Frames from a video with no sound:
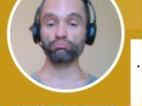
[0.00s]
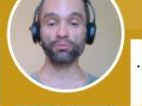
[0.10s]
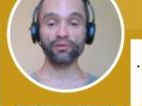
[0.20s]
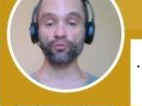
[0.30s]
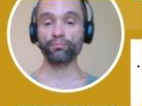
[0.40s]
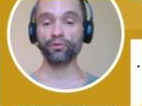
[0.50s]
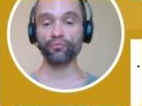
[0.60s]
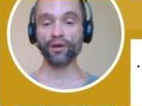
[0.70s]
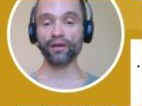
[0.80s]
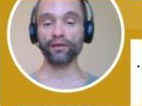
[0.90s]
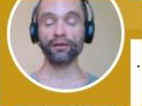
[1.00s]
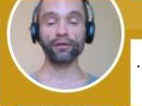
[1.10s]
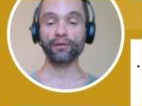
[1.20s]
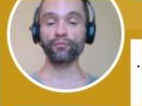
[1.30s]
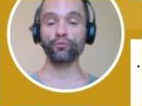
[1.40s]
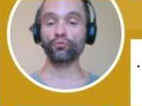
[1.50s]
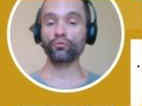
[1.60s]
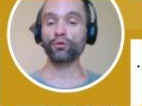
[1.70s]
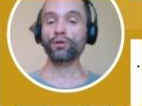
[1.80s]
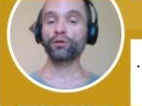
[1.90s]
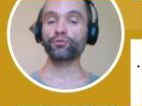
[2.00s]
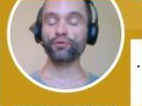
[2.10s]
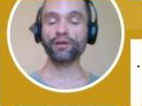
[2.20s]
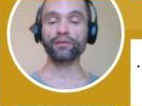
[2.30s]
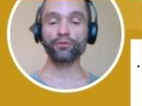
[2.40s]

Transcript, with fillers: if you provide, if you create